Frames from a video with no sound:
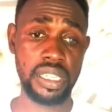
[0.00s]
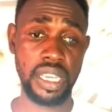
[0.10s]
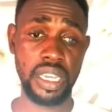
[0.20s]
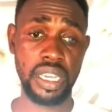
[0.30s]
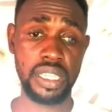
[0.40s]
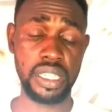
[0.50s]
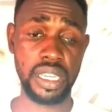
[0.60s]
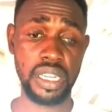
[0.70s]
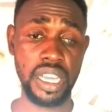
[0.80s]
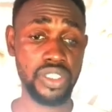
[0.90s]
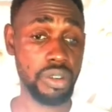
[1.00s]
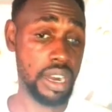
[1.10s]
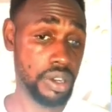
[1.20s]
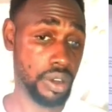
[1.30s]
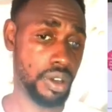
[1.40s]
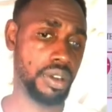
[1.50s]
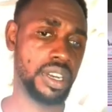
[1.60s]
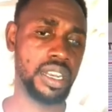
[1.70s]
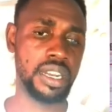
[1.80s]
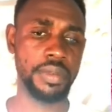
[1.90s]
a naturally occurring
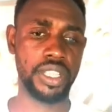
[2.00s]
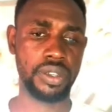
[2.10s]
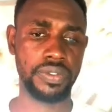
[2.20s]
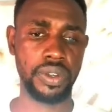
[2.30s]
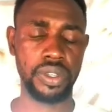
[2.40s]
element, of course.